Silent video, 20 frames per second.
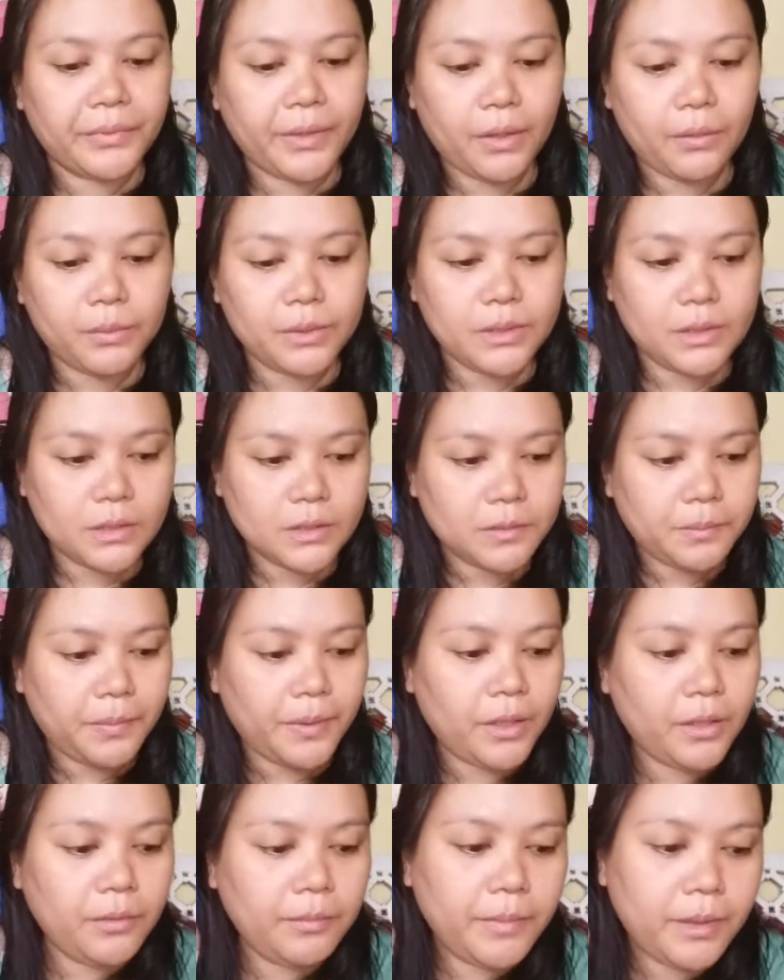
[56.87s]
I was
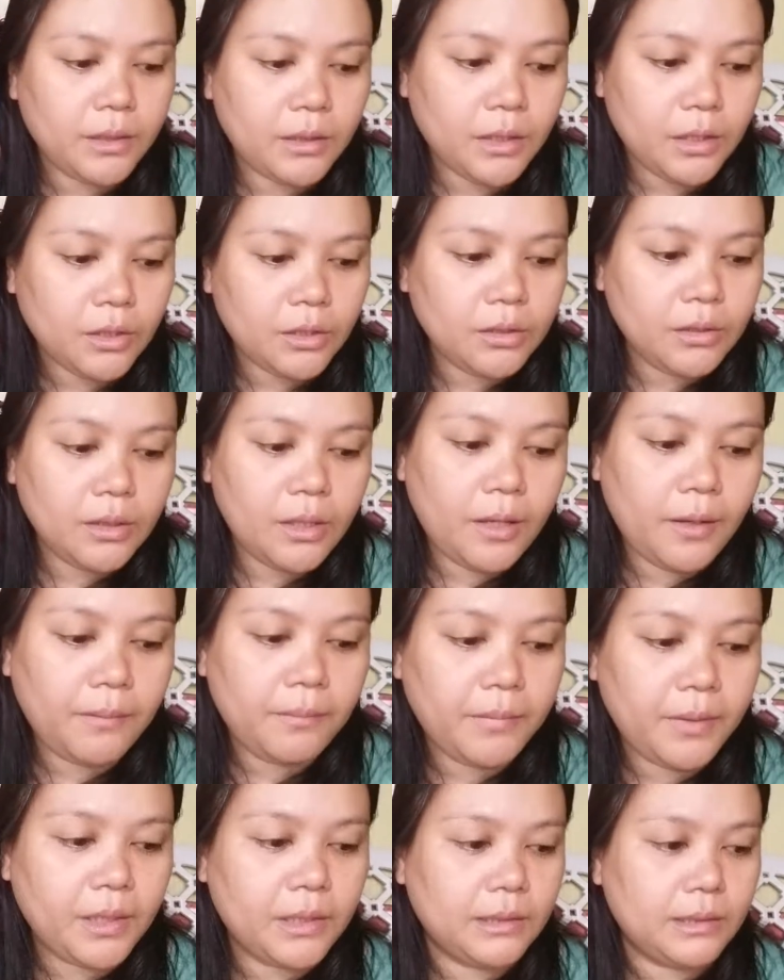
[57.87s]
experimenting on
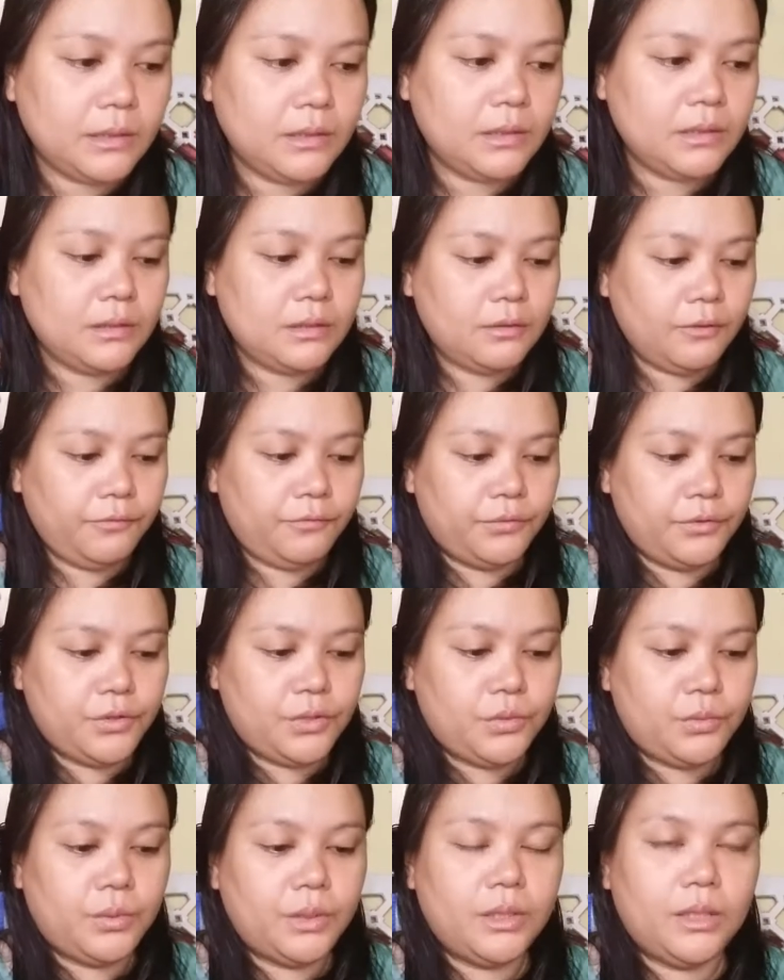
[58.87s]
them, and this is the
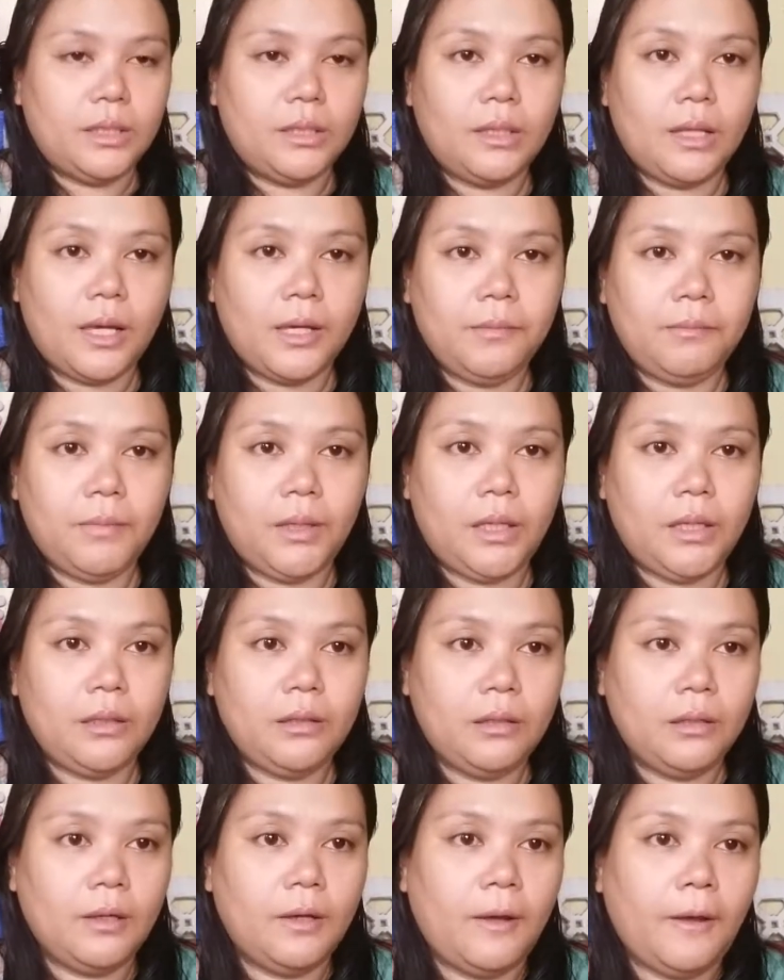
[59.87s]
first one that I
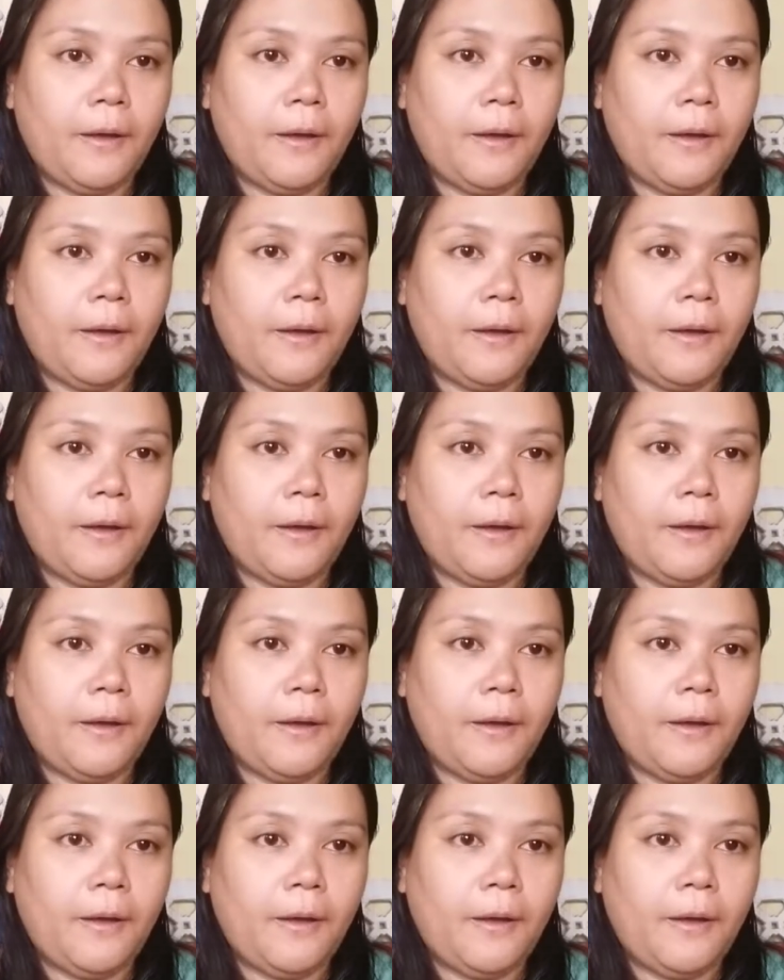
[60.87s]
made.